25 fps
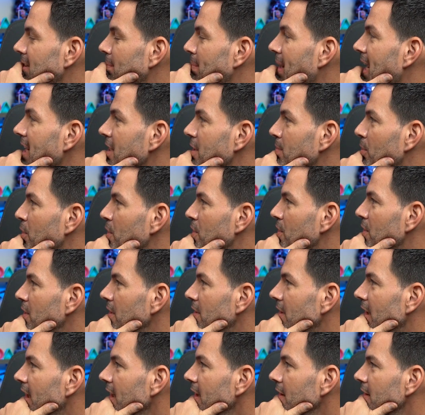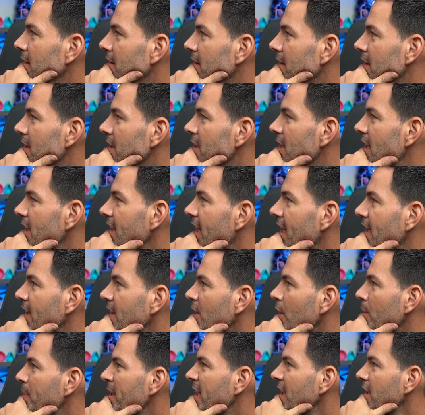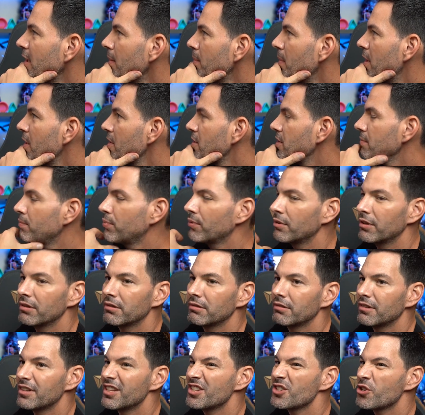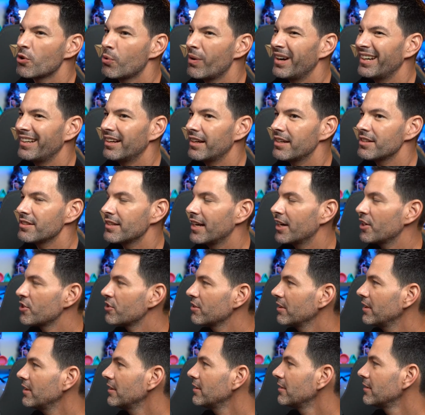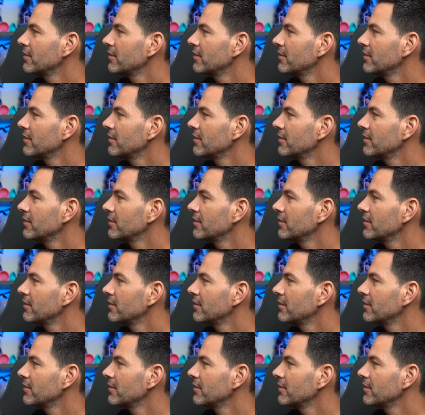The back support's good, right? Got like a little bit of lumbar support. It's quite nice, actually.